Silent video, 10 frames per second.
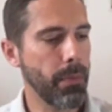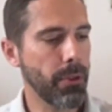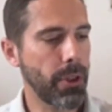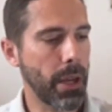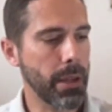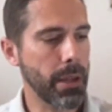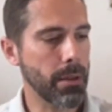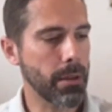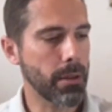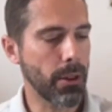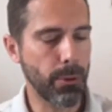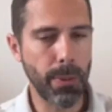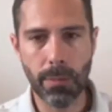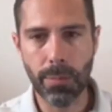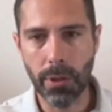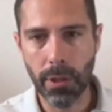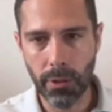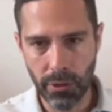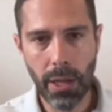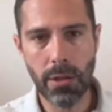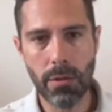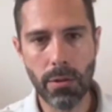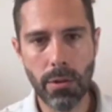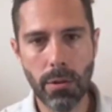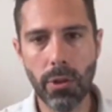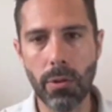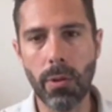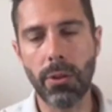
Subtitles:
selling cosmetic products, you do.